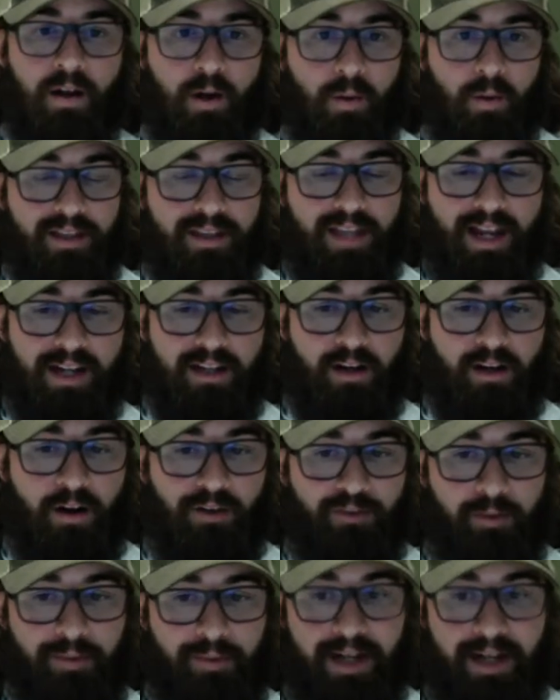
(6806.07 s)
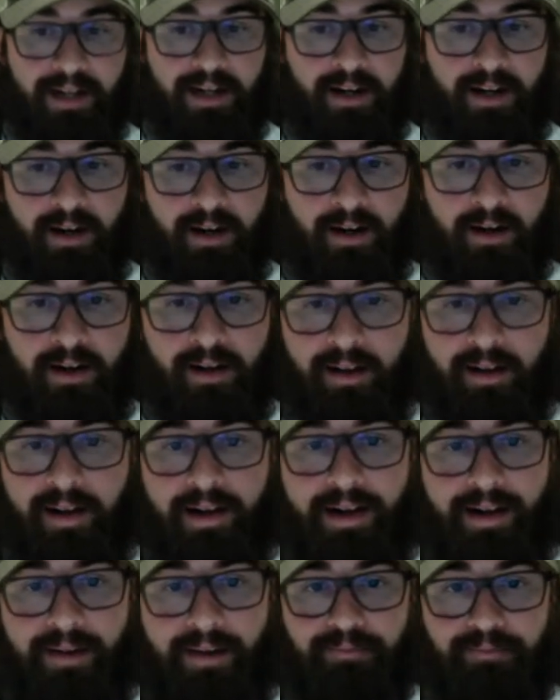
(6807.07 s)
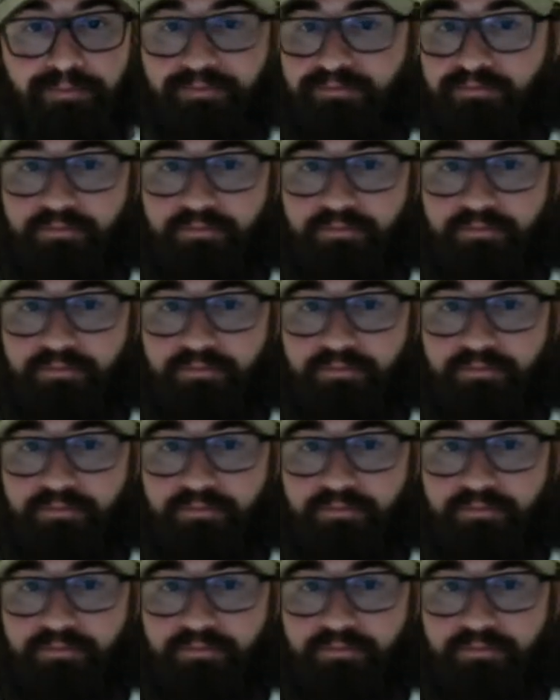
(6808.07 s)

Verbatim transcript: we thank you all for being here um,